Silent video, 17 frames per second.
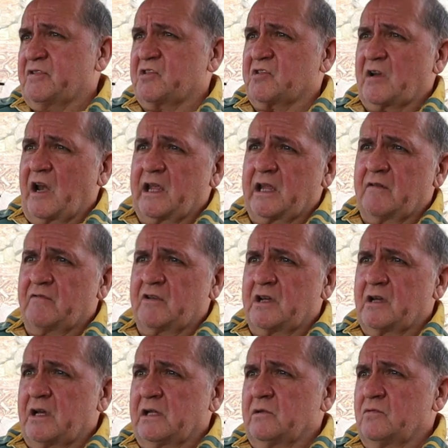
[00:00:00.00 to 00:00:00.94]
slaved
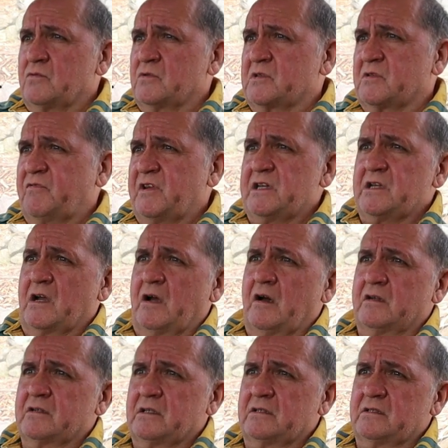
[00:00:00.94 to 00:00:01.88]
in our Lord's
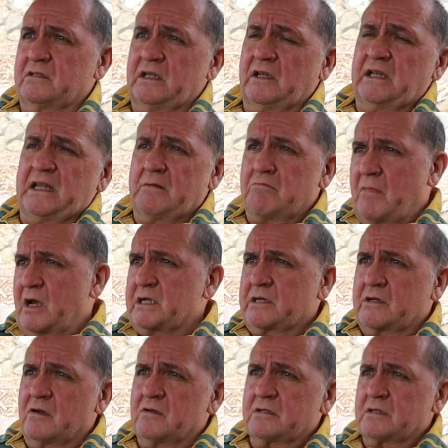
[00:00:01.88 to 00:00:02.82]
vineyard and in my
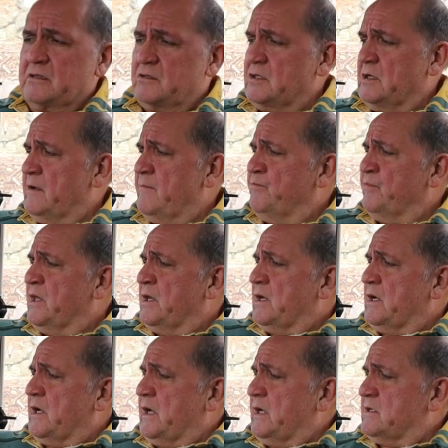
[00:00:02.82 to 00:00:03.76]
cottage
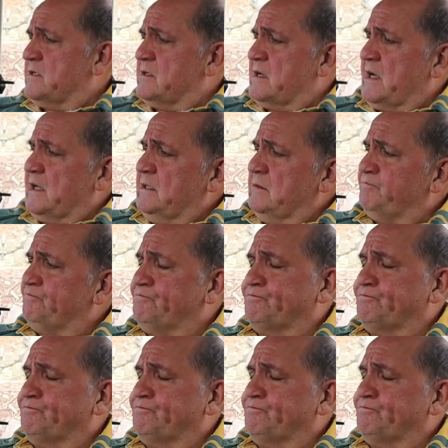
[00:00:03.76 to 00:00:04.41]
today.